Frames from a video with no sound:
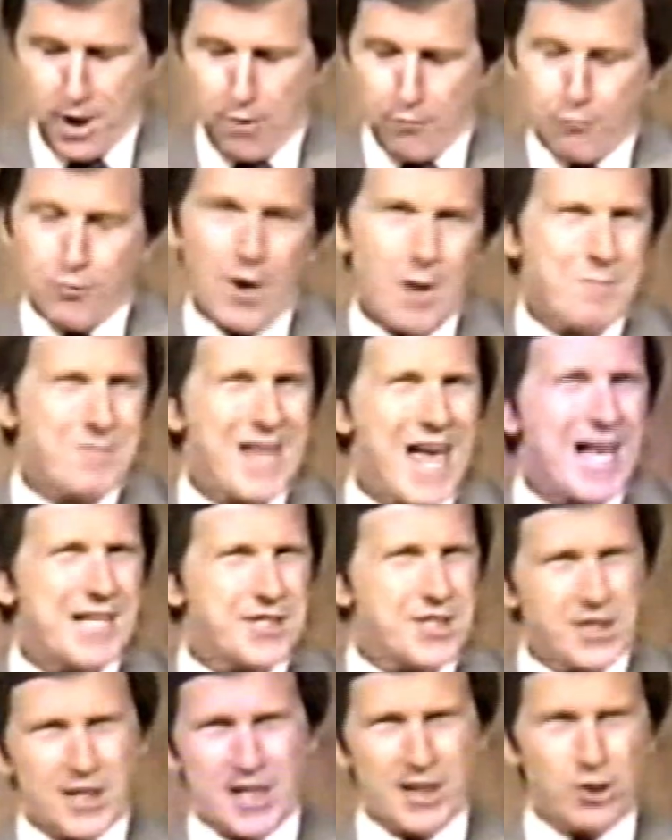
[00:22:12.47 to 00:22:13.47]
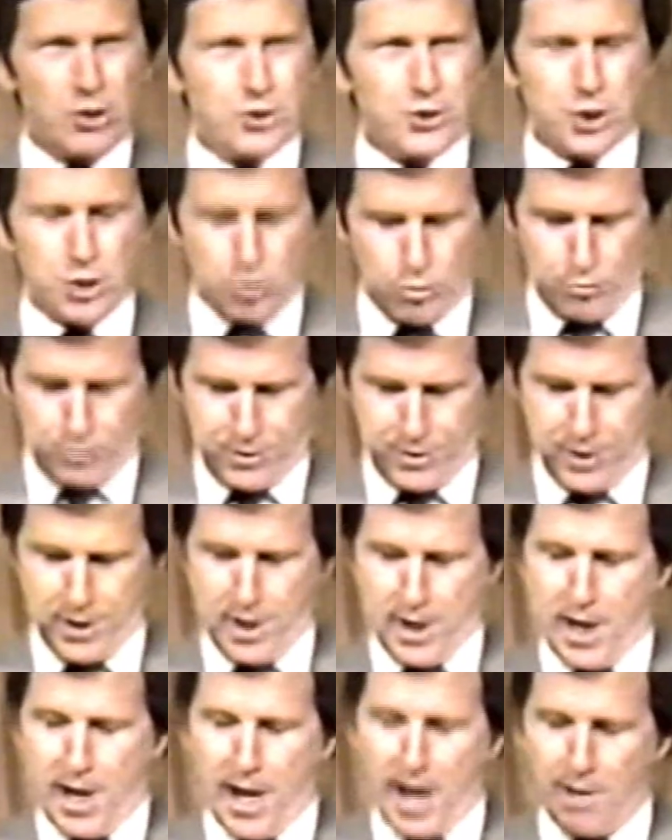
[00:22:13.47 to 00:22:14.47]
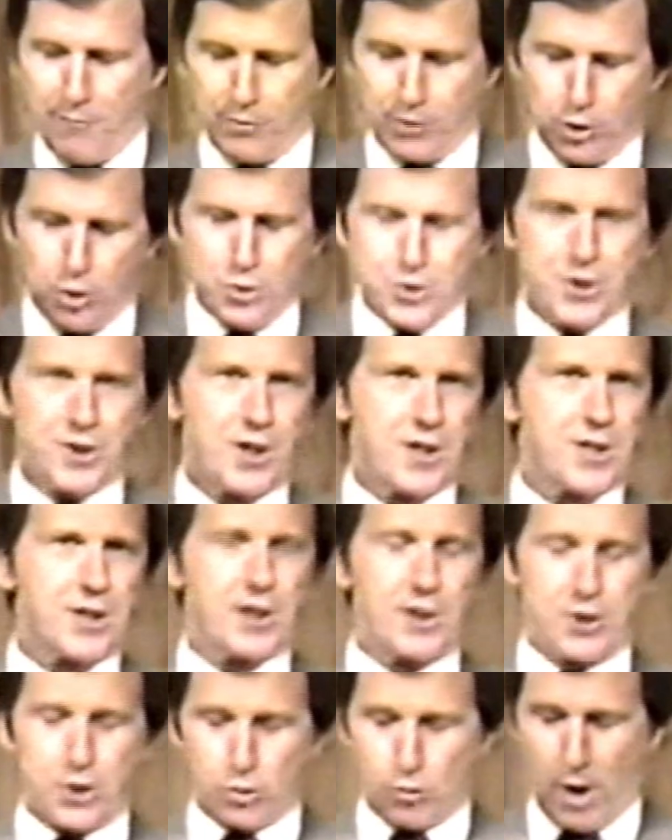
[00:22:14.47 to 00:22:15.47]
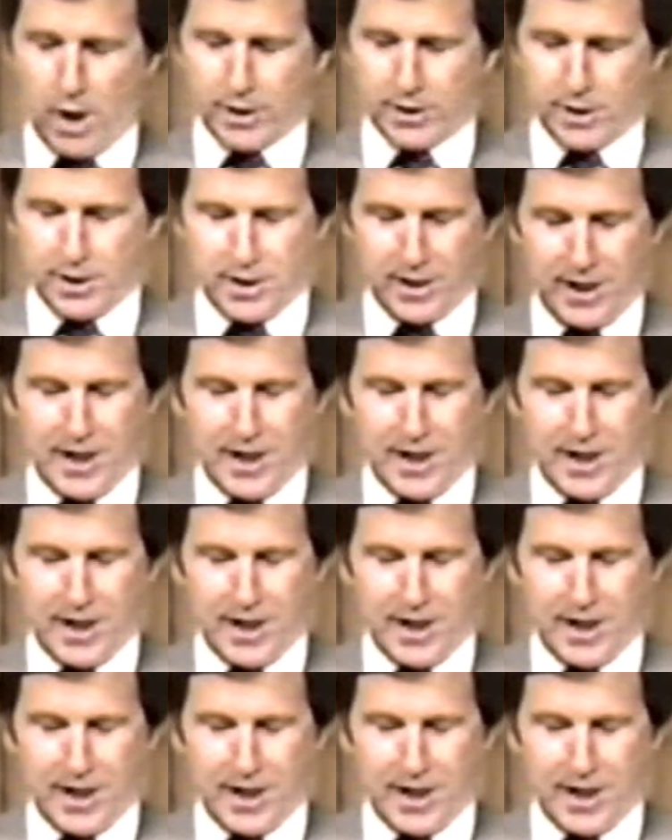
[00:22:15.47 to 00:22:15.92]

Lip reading: From that single tooth, evolutionists constructed